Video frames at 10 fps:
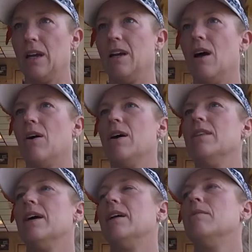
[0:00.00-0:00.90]

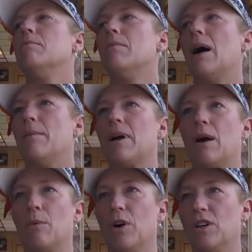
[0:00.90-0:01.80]
And then Mom
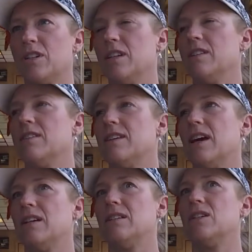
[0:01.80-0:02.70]
got worse and
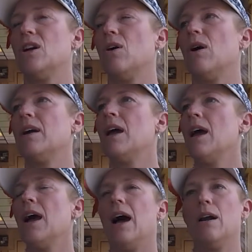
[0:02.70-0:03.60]
said,
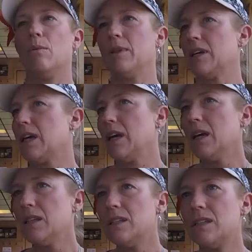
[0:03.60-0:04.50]
I don't want the
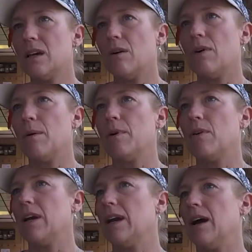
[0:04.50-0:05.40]
kids around me
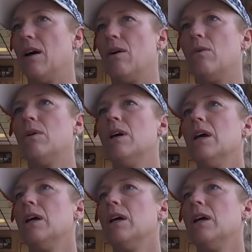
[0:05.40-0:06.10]
right now.